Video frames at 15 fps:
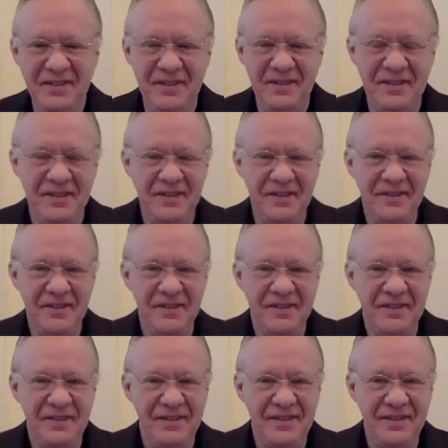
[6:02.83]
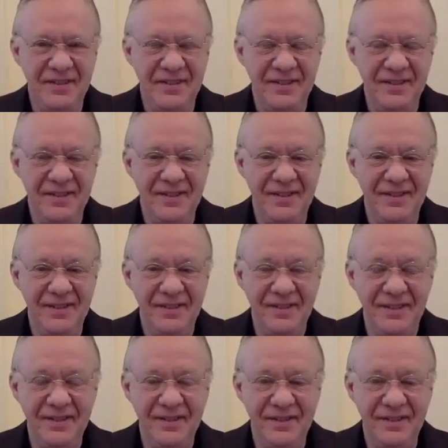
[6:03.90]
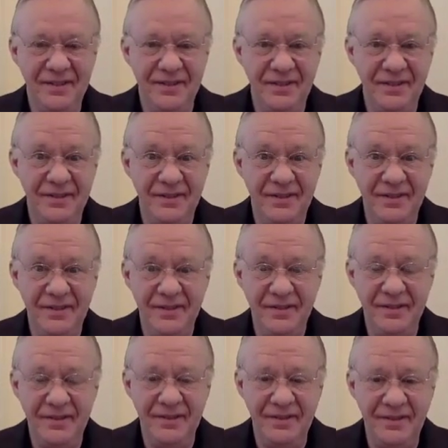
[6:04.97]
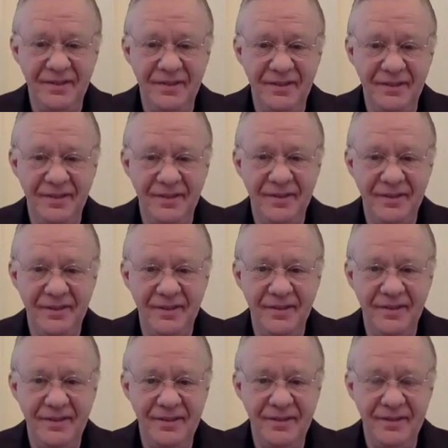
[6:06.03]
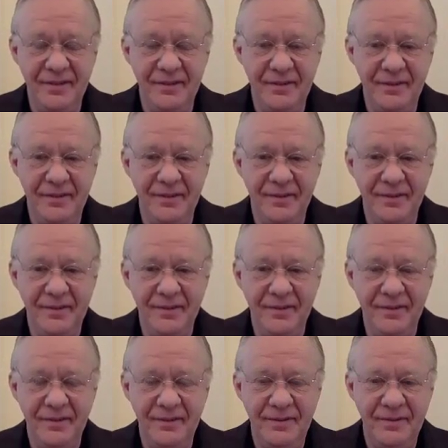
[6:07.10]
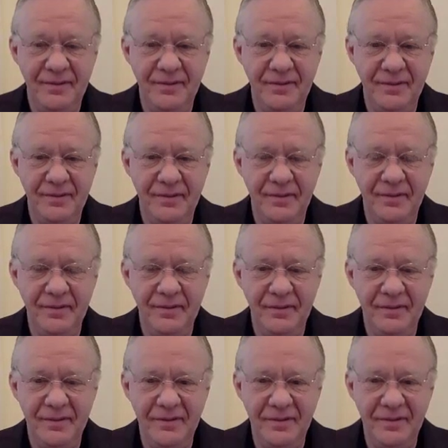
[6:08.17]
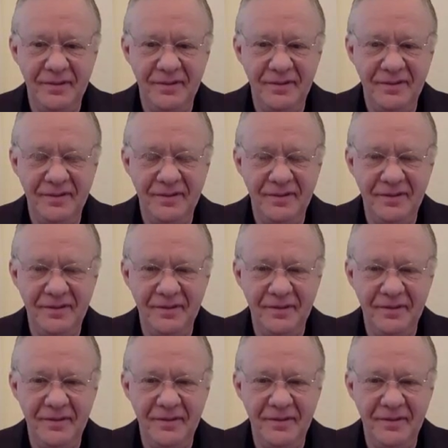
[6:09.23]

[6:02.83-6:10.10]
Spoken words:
(silent)